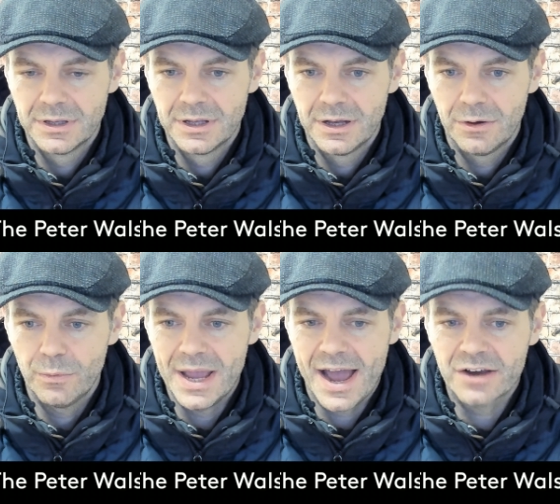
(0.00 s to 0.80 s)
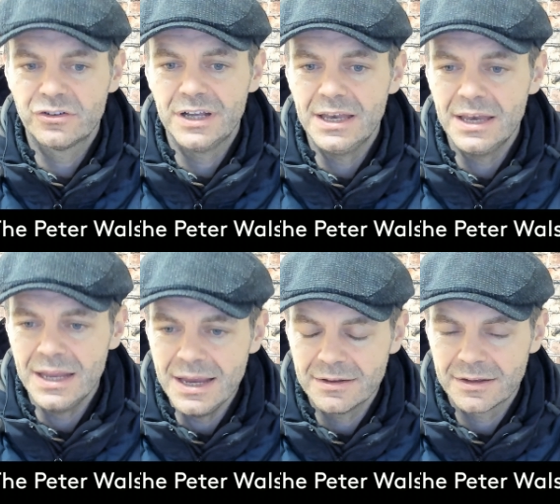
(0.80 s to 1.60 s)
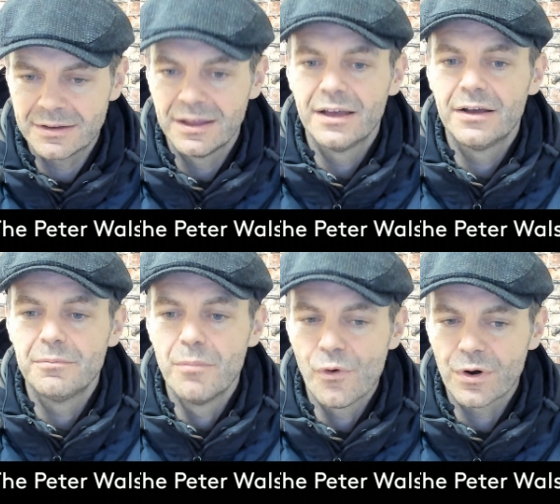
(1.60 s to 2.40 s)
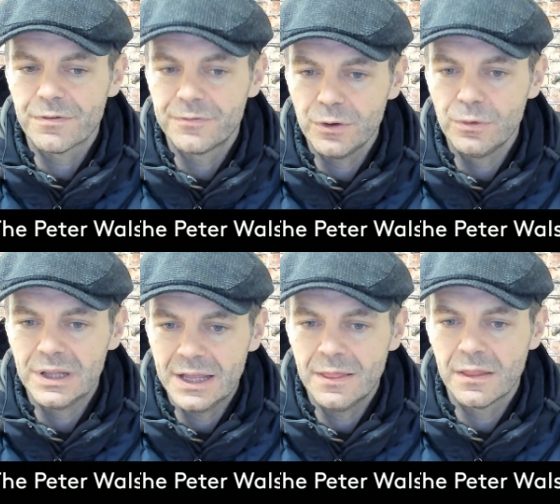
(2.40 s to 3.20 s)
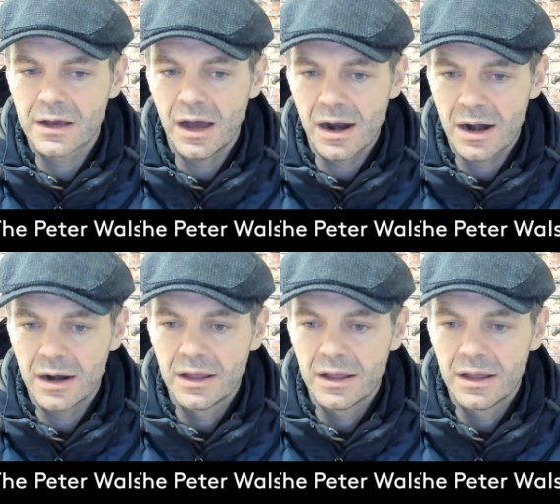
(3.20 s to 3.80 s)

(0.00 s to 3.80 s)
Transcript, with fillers: We actually needed more fuel in the car